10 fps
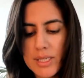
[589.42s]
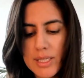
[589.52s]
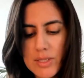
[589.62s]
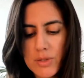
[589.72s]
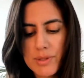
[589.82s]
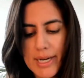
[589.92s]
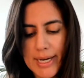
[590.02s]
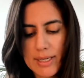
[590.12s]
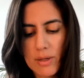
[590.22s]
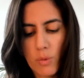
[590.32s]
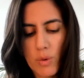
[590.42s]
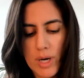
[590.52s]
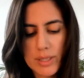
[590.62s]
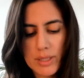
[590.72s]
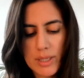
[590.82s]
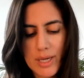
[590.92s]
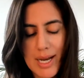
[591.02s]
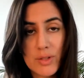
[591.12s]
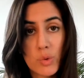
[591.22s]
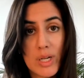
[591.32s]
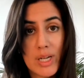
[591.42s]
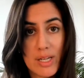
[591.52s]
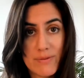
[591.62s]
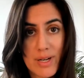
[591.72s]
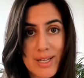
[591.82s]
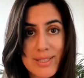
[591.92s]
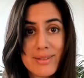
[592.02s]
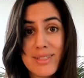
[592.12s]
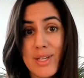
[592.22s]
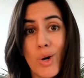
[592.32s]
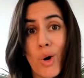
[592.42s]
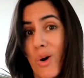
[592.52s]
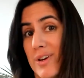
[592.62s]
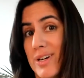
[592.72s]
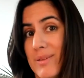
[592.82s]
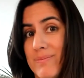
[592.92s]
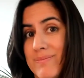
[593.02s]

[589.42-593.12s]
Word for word: is to die one and to live the other.